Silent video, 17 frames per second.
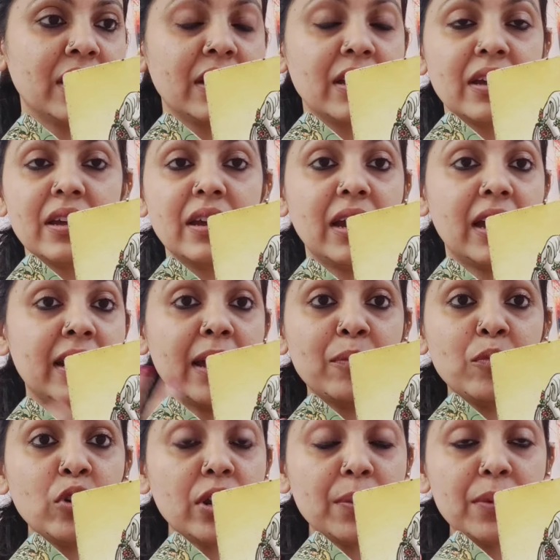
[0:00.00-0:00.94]
and I'm
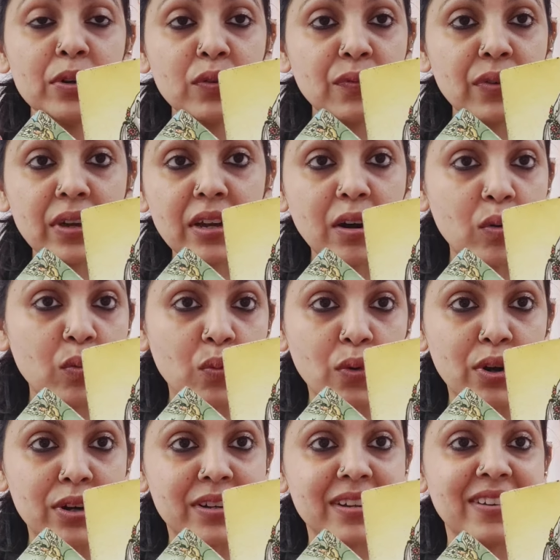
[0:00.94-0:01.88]
not able to figure out
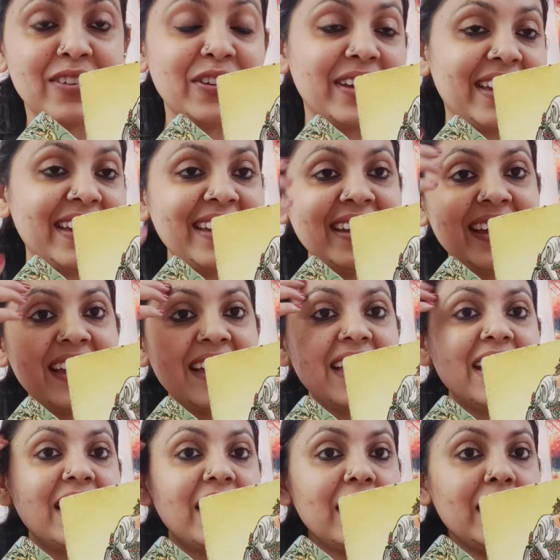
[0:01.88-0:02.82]
what. Okay.
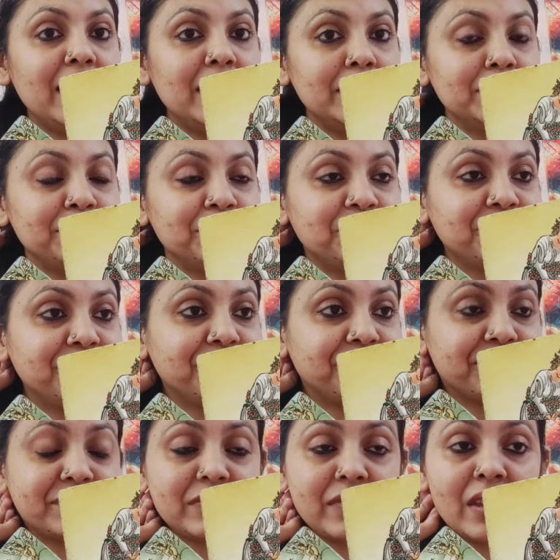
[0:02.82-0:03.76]

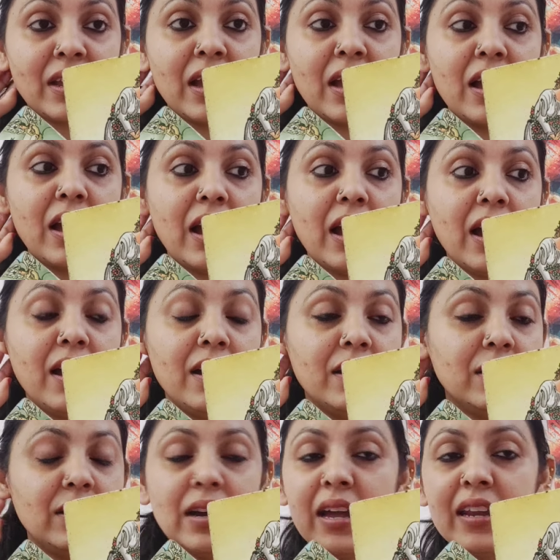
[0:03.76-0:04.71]

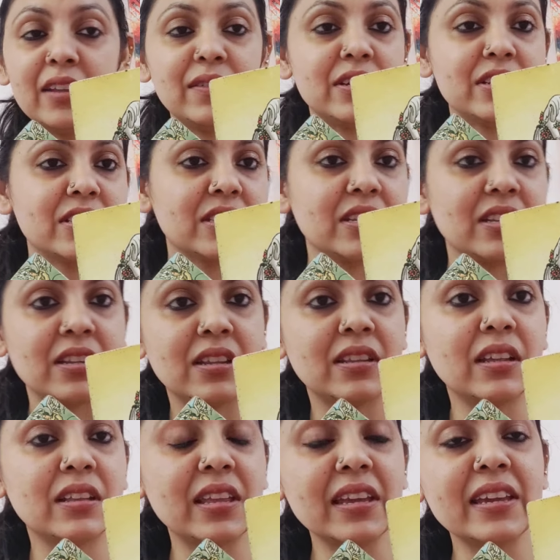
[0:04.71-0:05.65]
Anyways, the
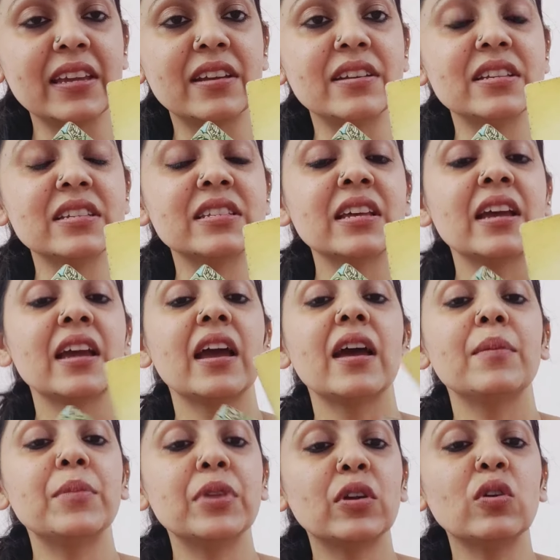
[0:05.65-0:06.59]
thing here is
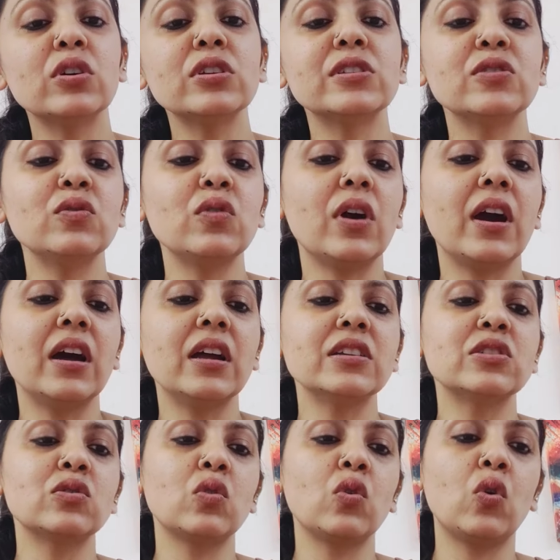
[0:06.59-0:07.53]
because you are
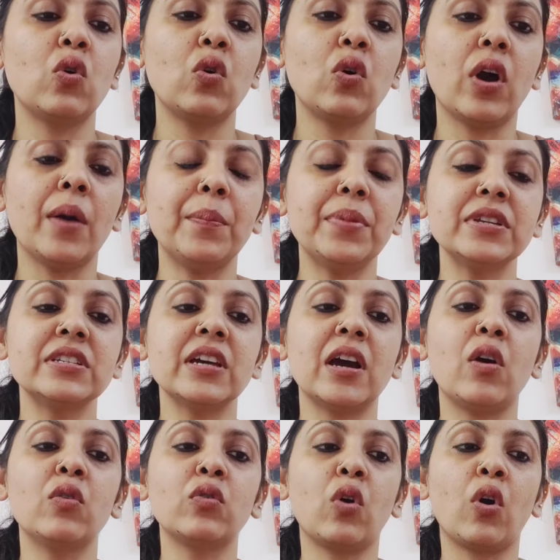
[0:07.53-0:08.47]
so up and
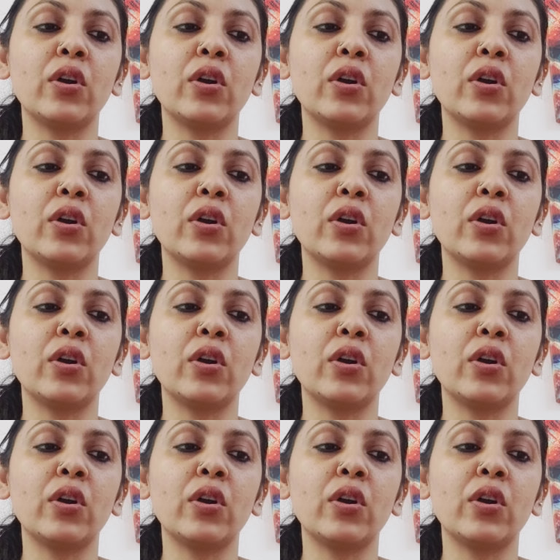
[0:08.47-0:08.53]
down, on and